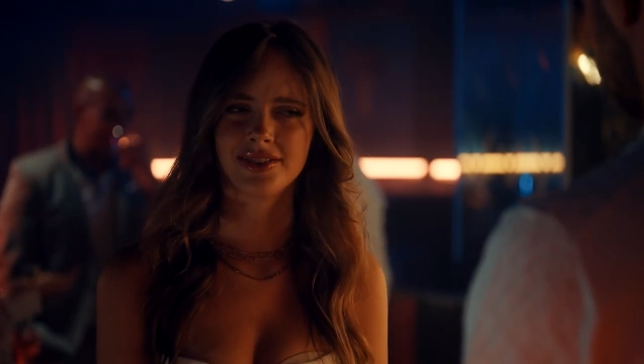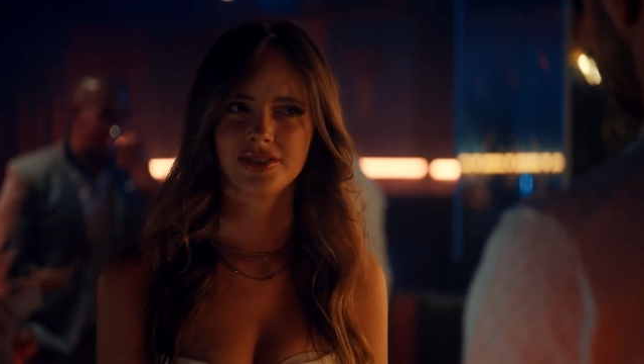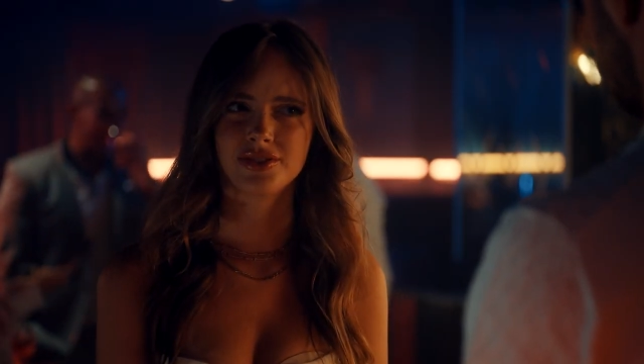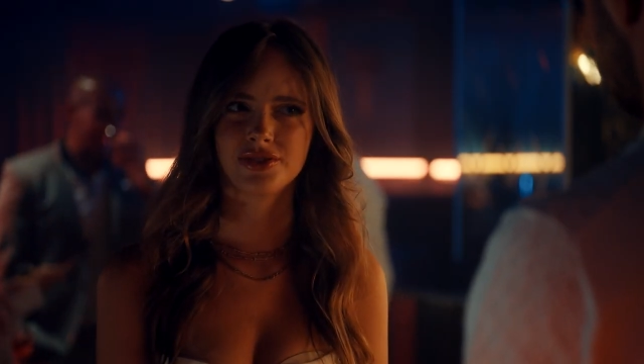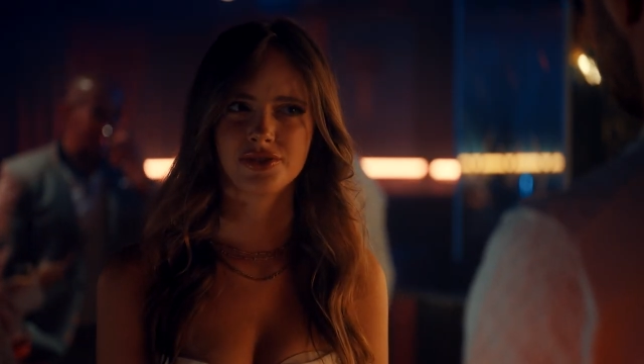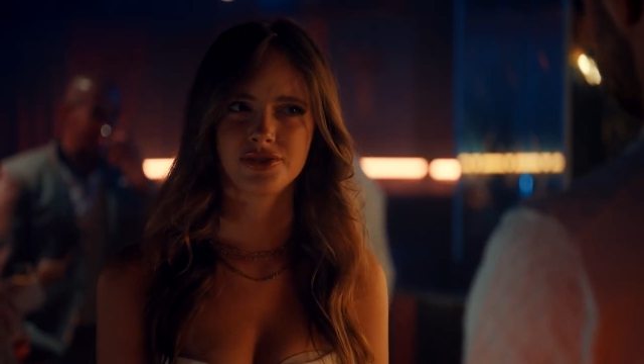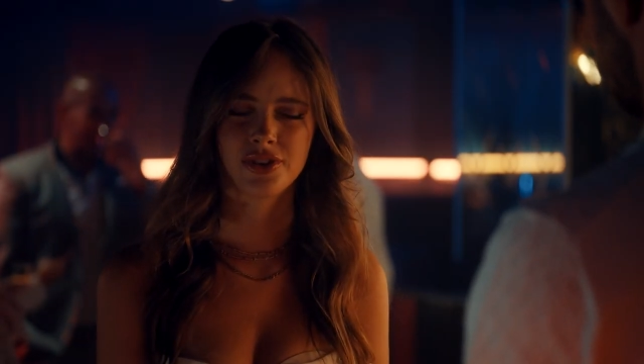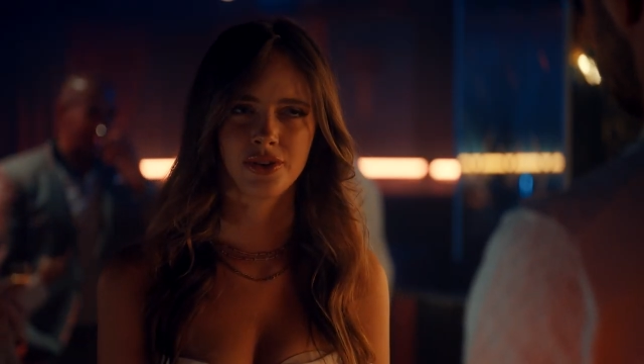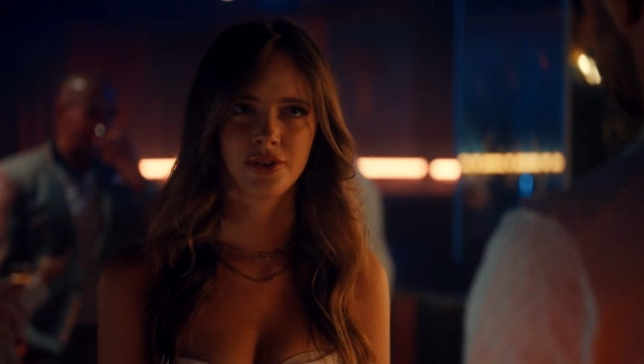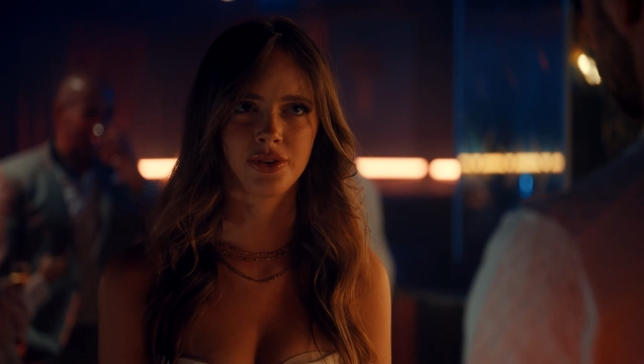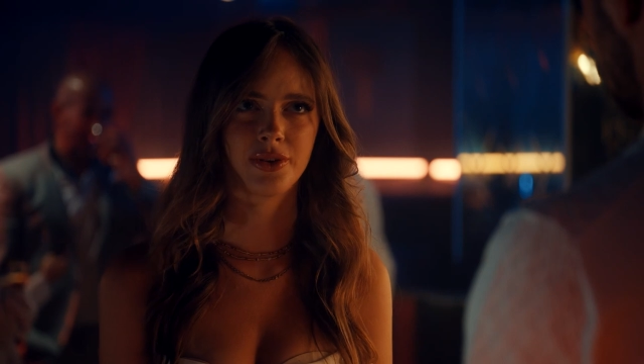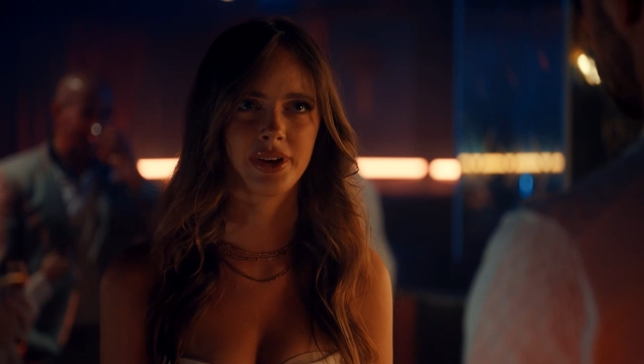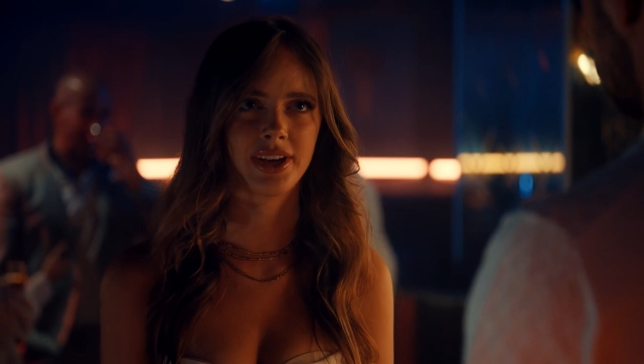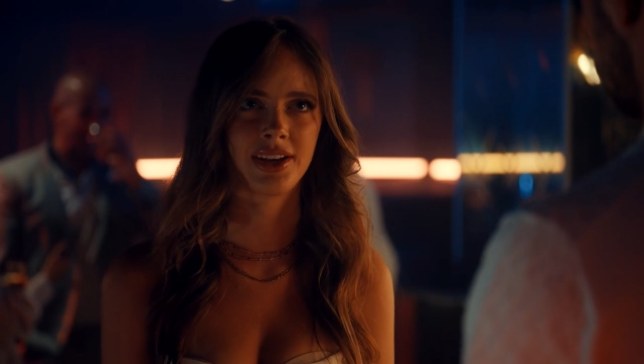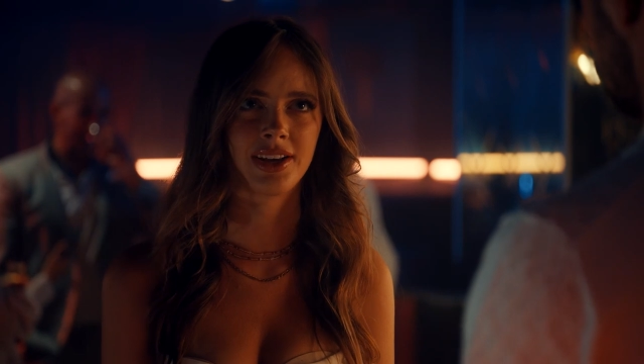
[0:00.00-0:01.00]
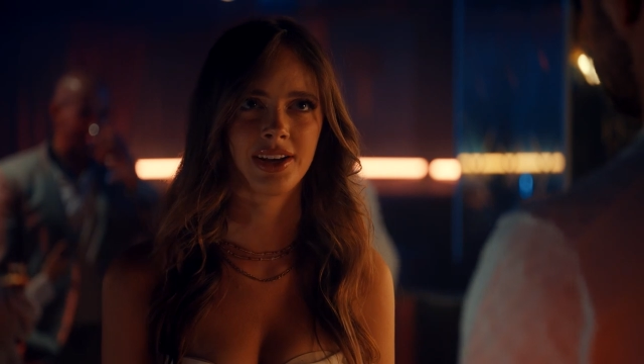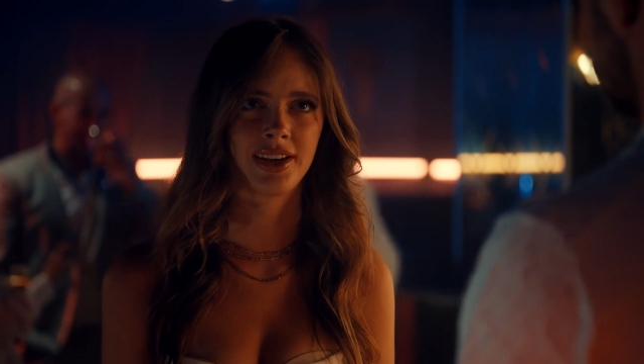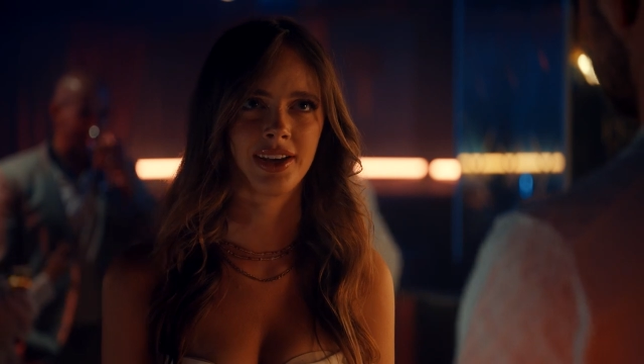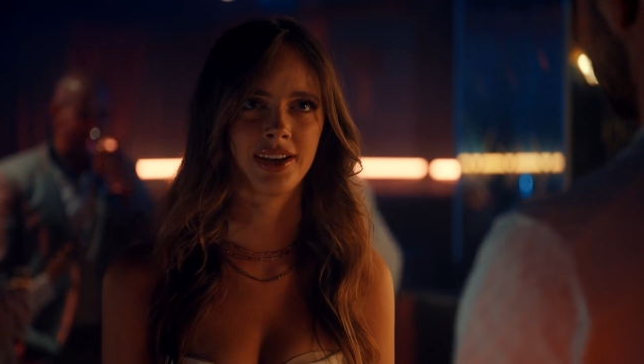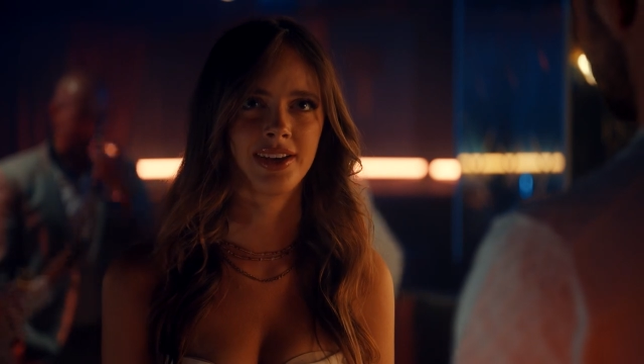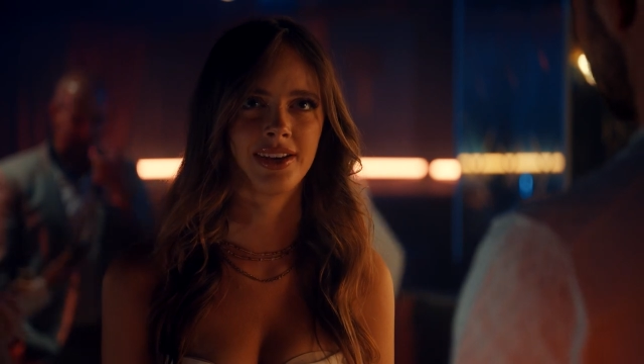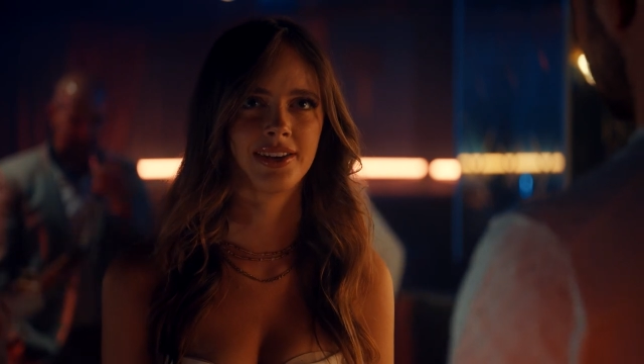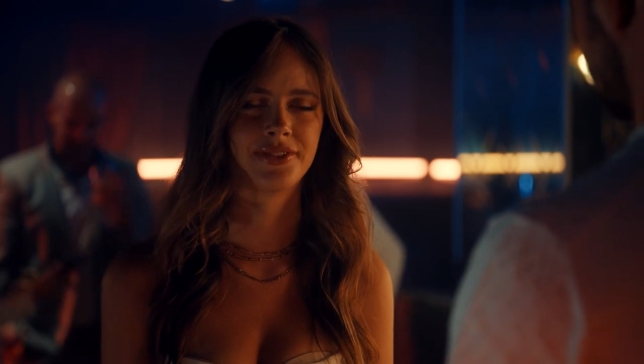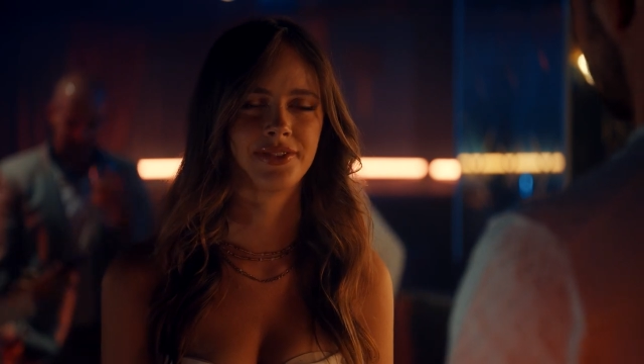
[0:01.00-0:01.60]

so quickly.